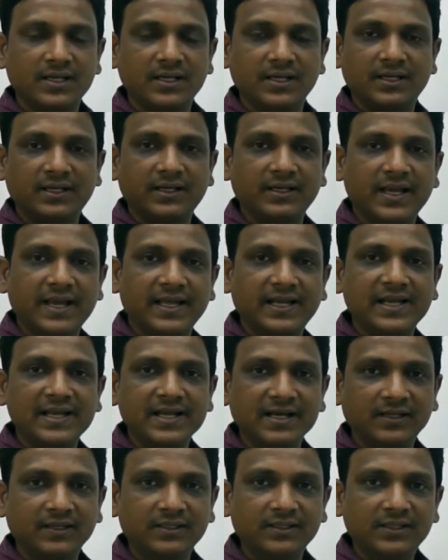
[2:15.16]
uh,
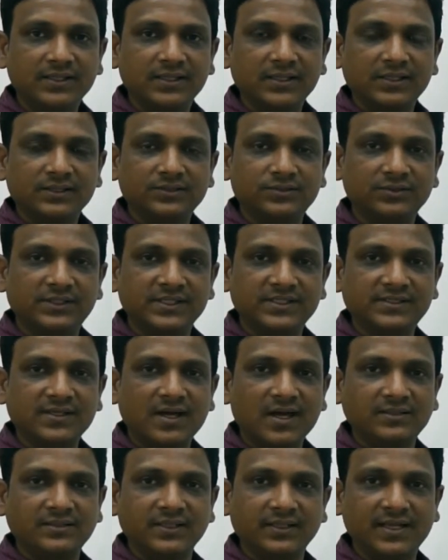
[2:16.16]
earlier. So they
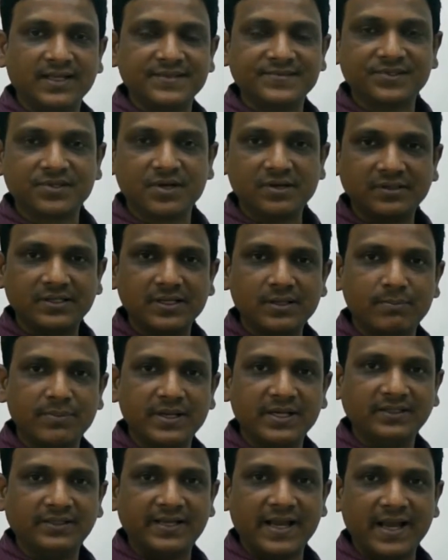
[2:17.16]
started constructing
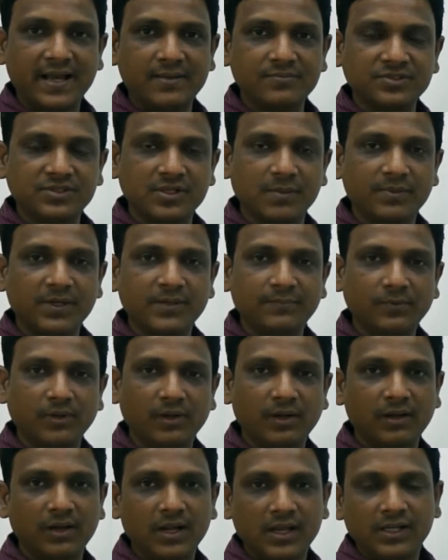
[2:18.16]
big dams. The
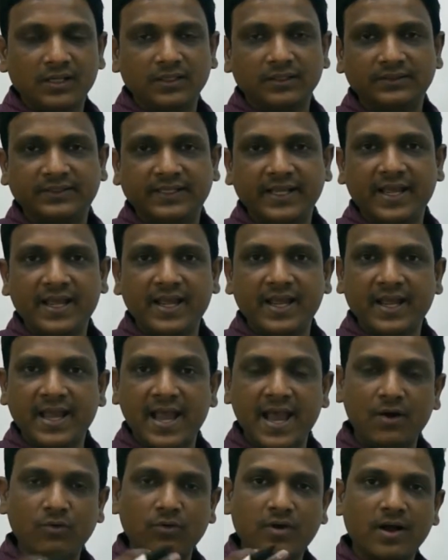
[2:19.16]
people, they
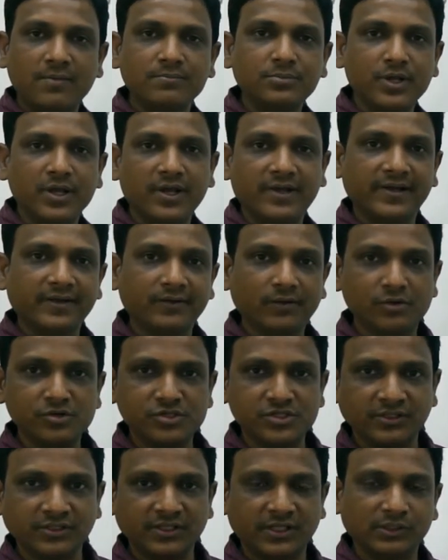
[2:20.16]
have come to a
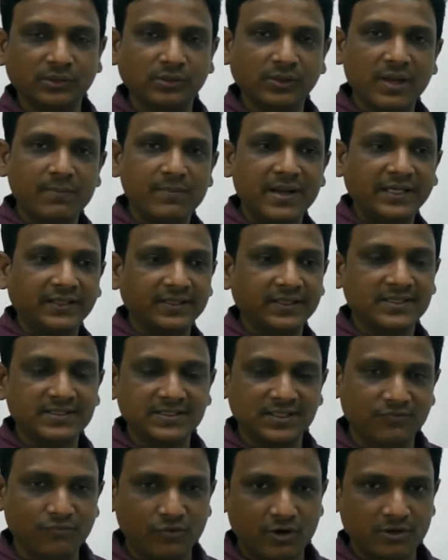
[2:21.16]
conclusion that okay,
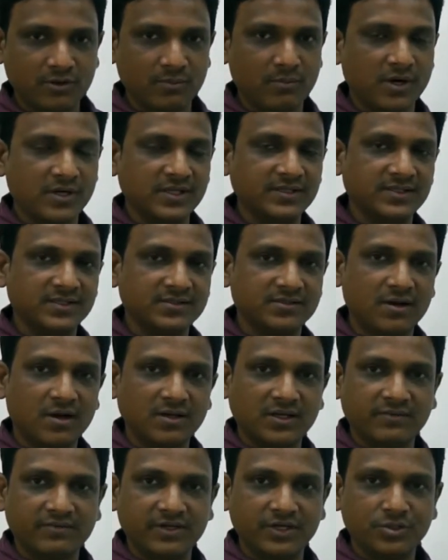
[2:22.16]
maintenance of water bodies is
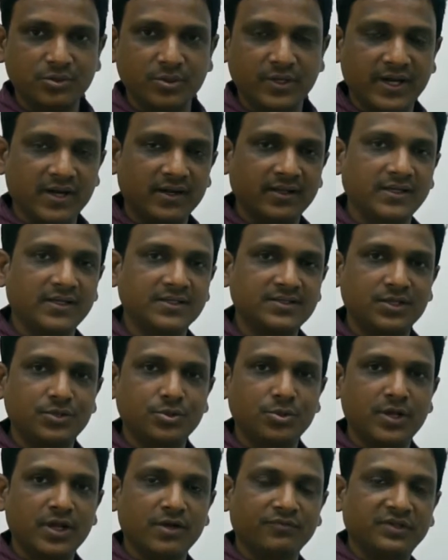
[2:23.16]
not our duty and that is the
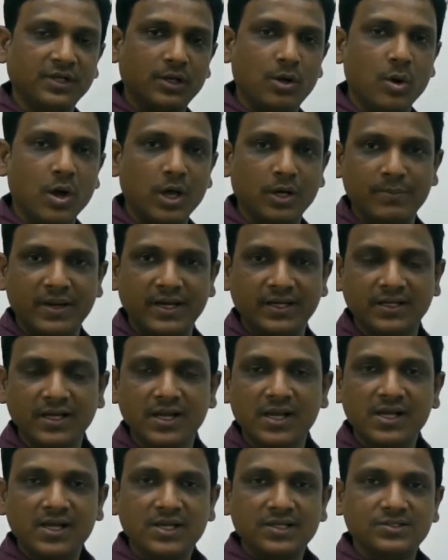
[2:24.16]
duty of the
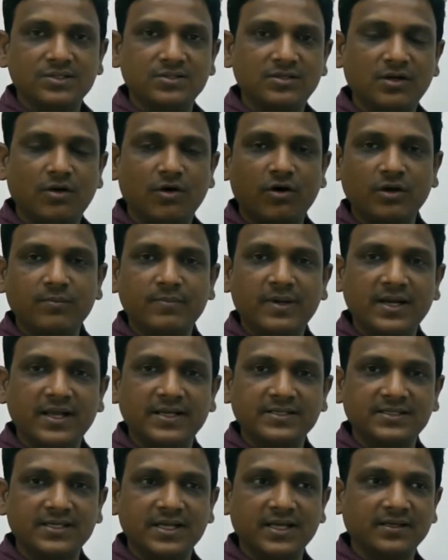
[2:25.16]
government. So the government
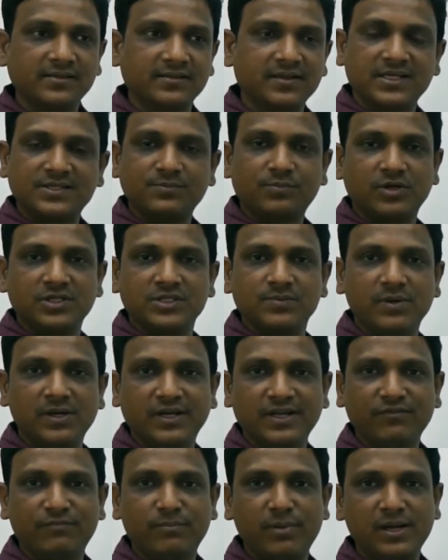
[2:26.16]
has taken the
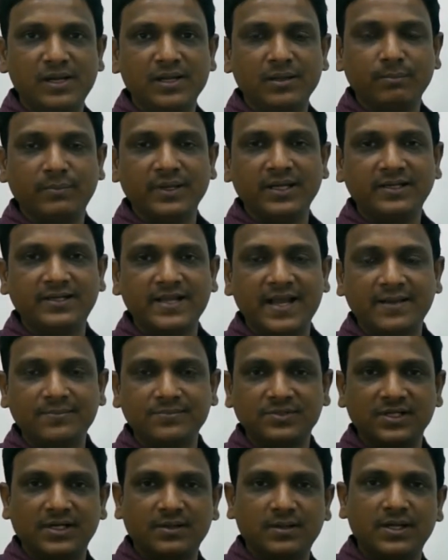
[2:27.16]
responsibility of building big
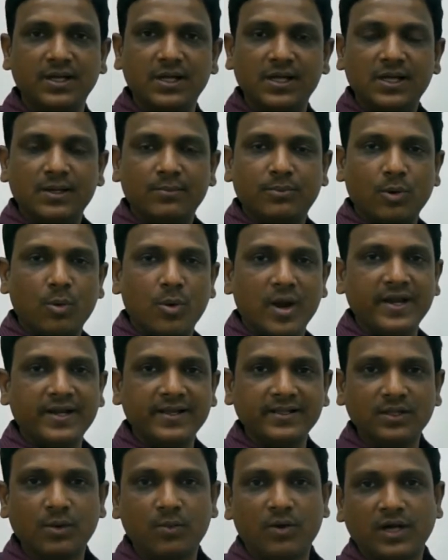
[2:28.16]
dams and
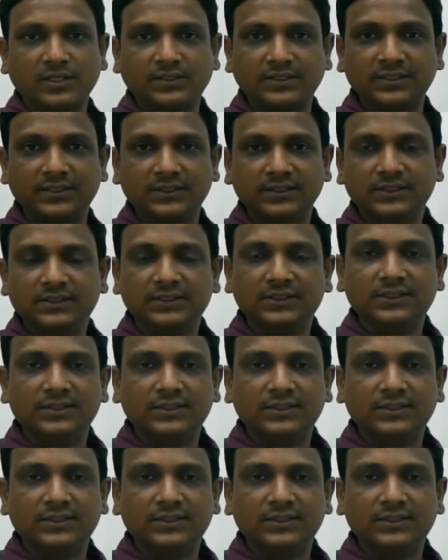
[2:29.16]
providing the water.